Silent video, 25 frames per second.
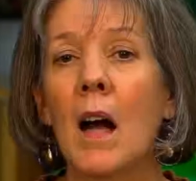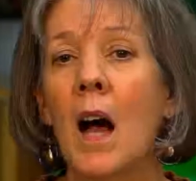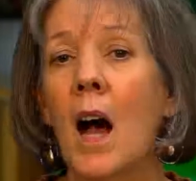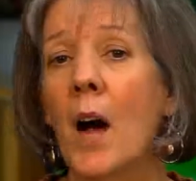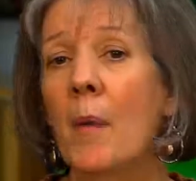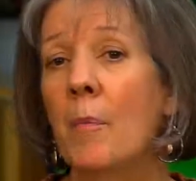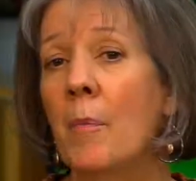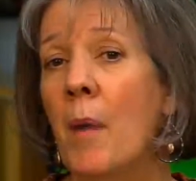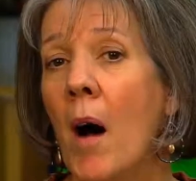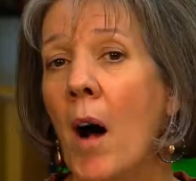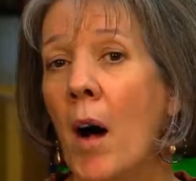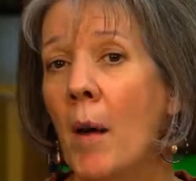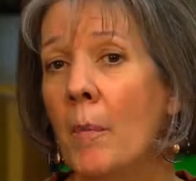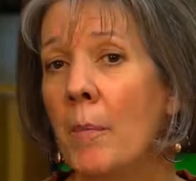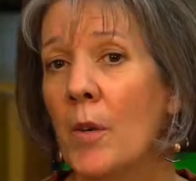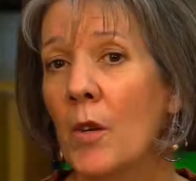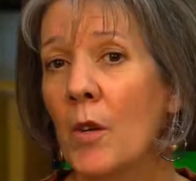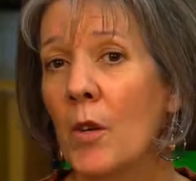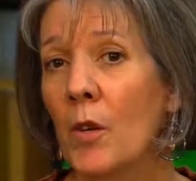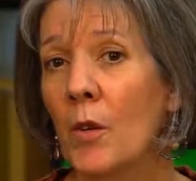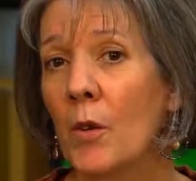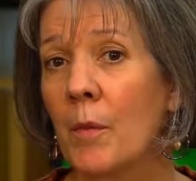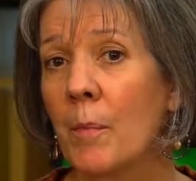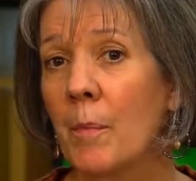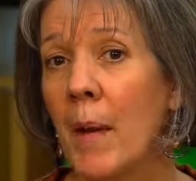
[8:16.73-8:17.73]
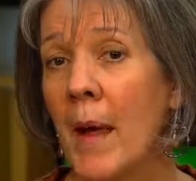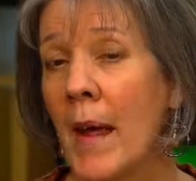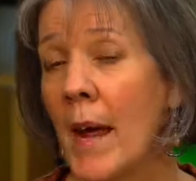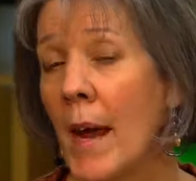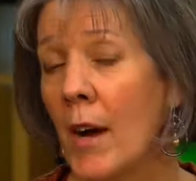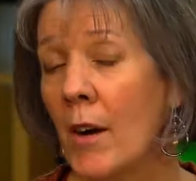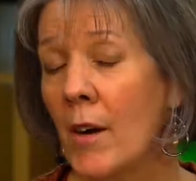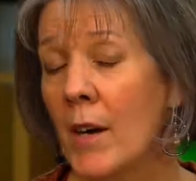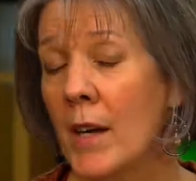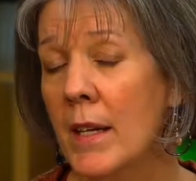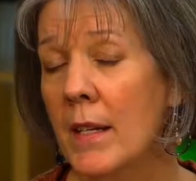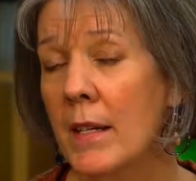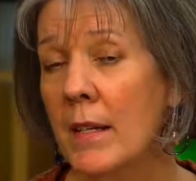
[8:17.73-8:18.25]
A popular
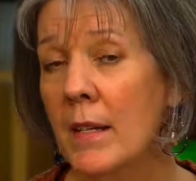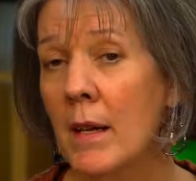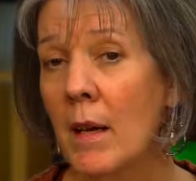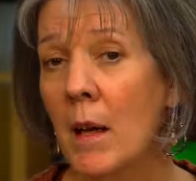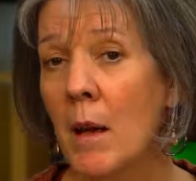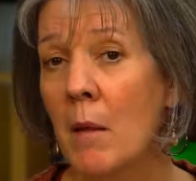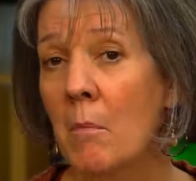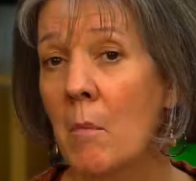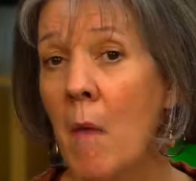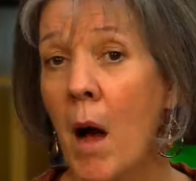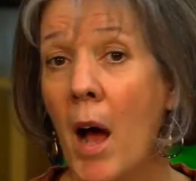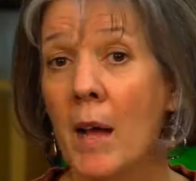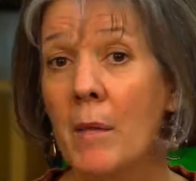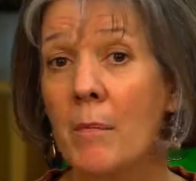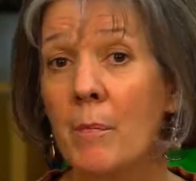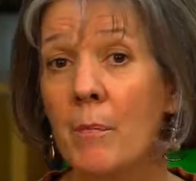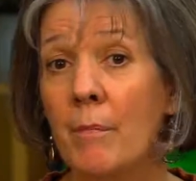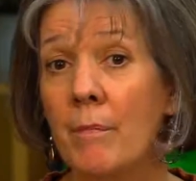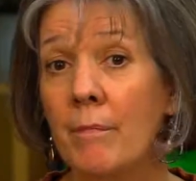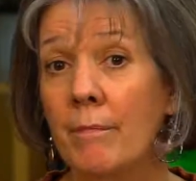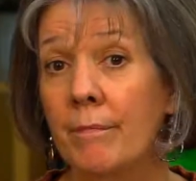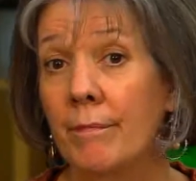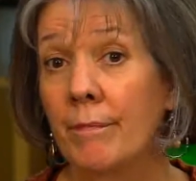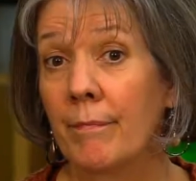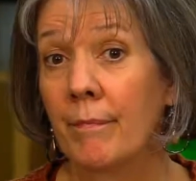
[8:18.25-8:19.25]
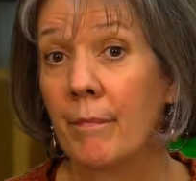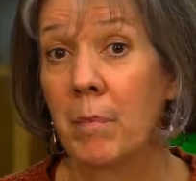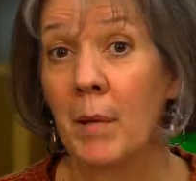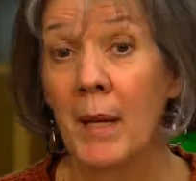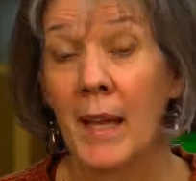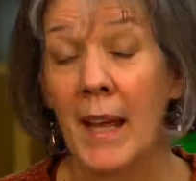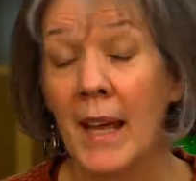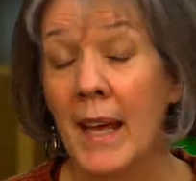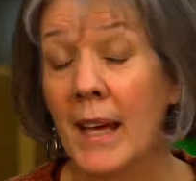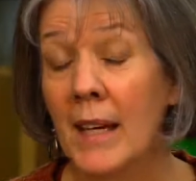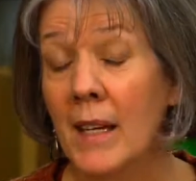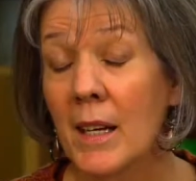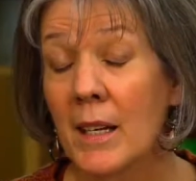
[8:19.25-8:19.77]
parent might
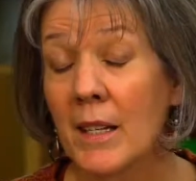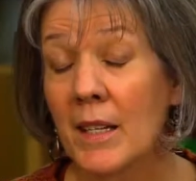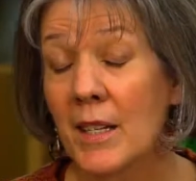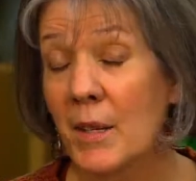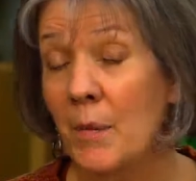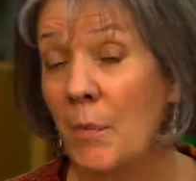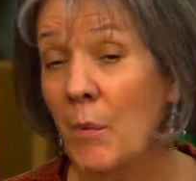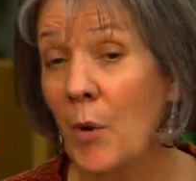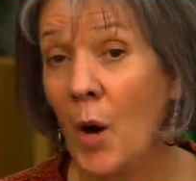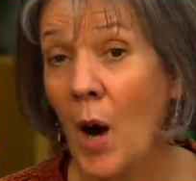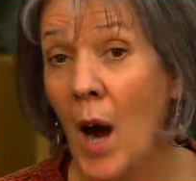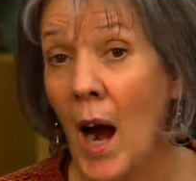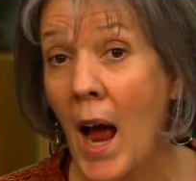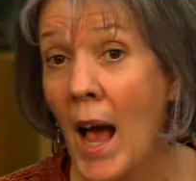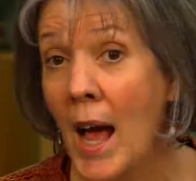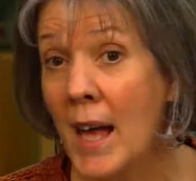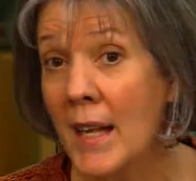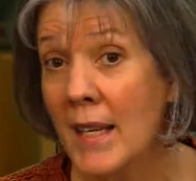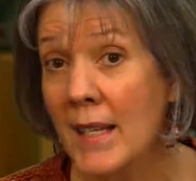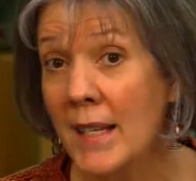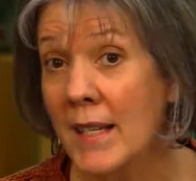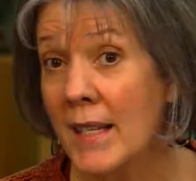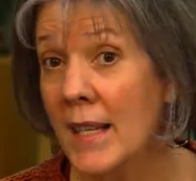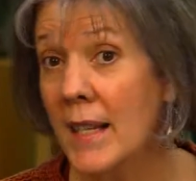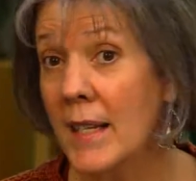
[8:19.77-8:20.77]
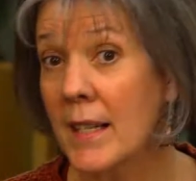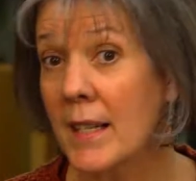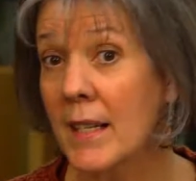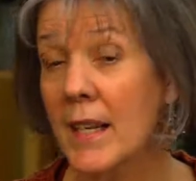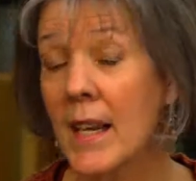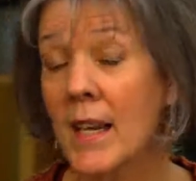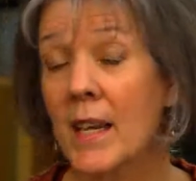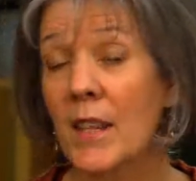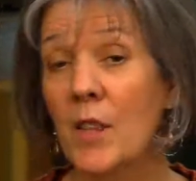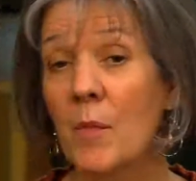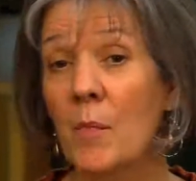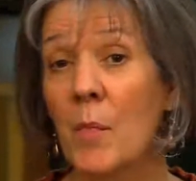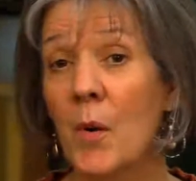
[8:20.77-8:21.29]
plan a surprise
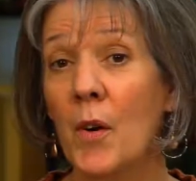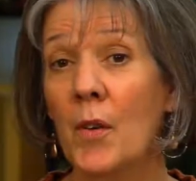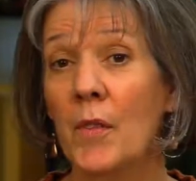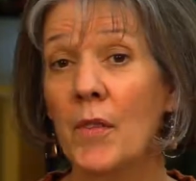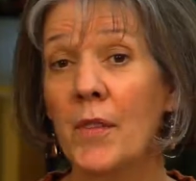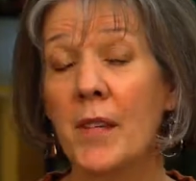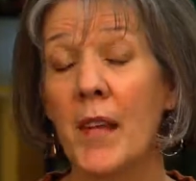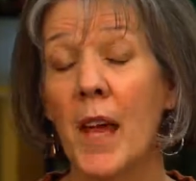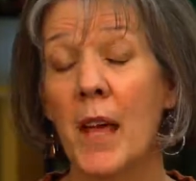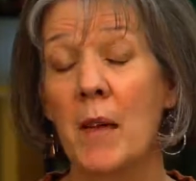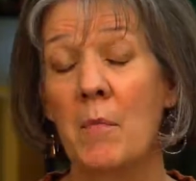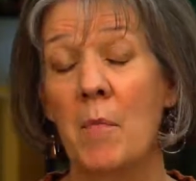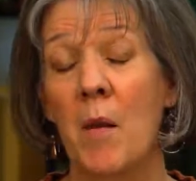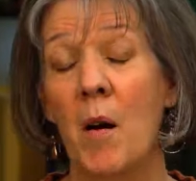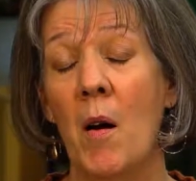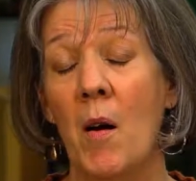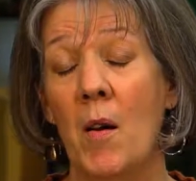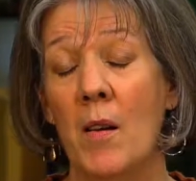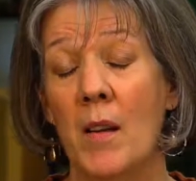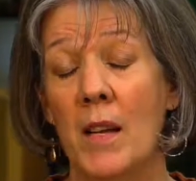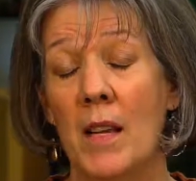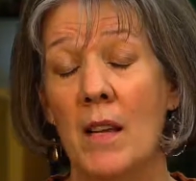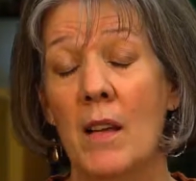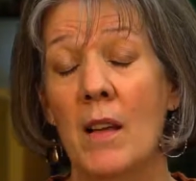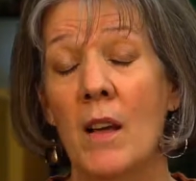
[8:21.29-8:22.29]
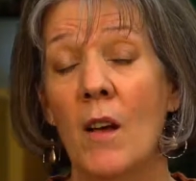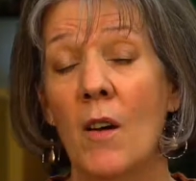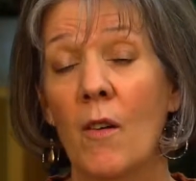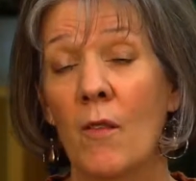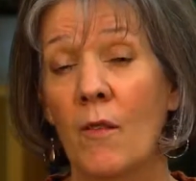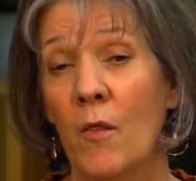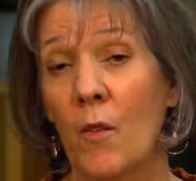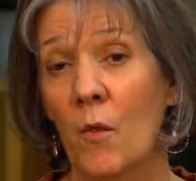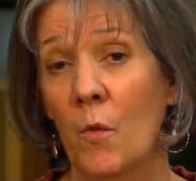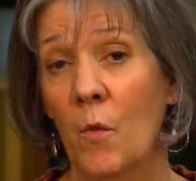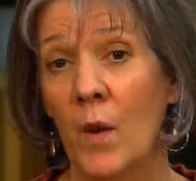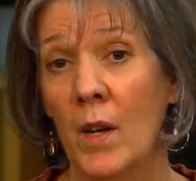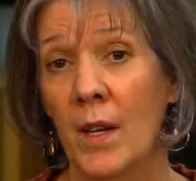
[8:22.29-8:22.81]
16th birthday party
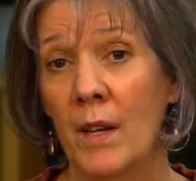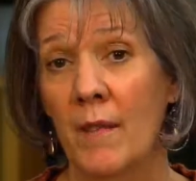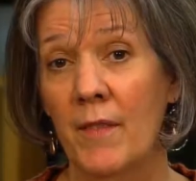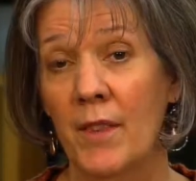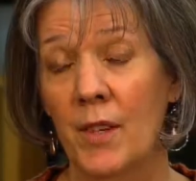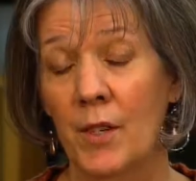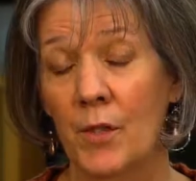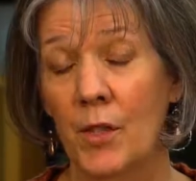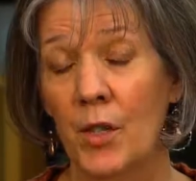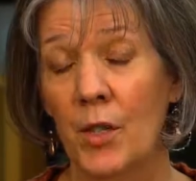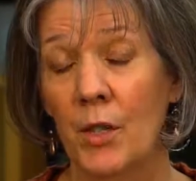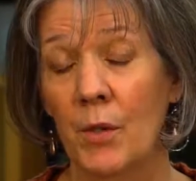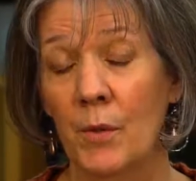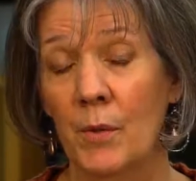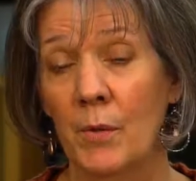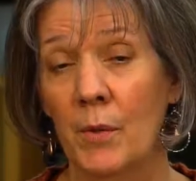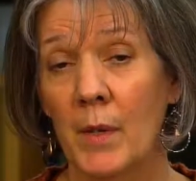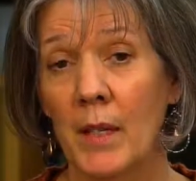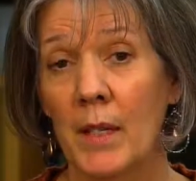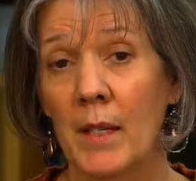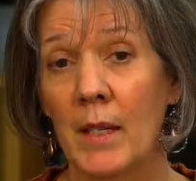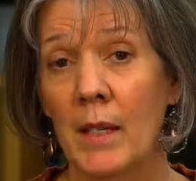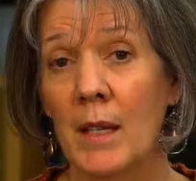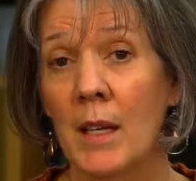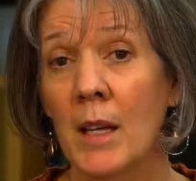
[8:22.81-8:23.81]
for one of their children.